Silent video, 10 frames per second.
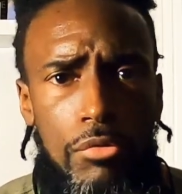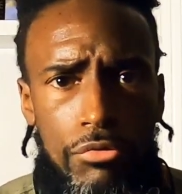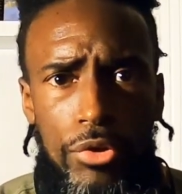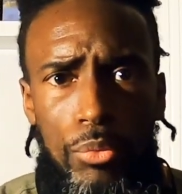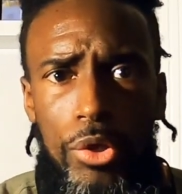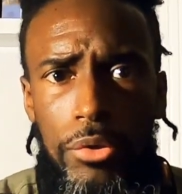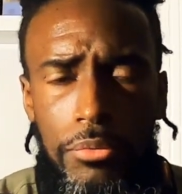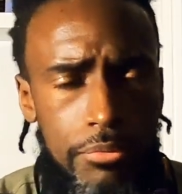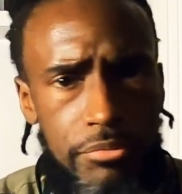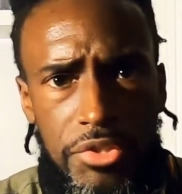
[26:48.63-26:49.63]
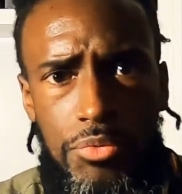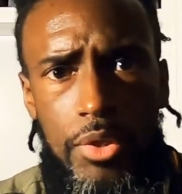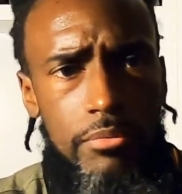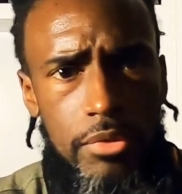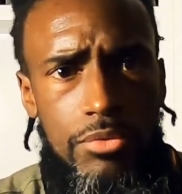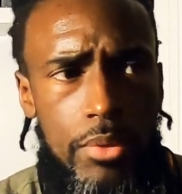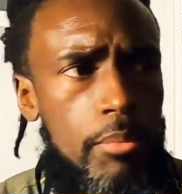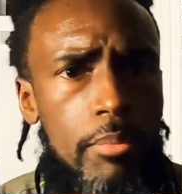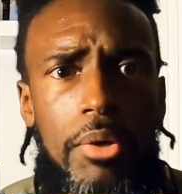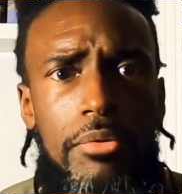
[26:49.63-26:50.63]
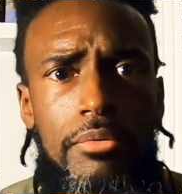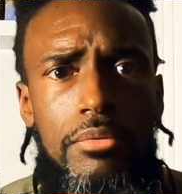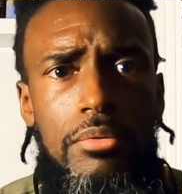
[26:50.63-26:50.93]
Free will. That's what I'm promoting.